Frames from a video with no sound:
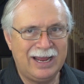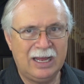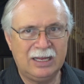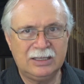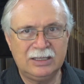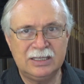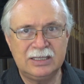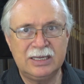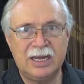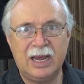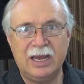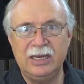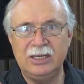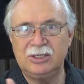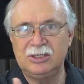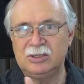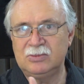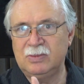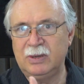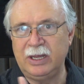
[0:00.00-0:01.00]
out the tie
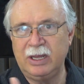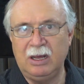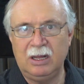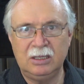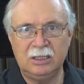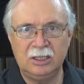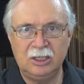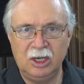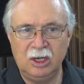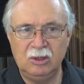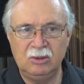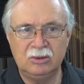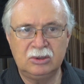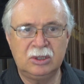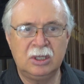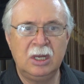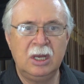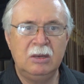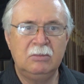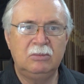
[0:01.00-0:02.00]
and just play all the notes.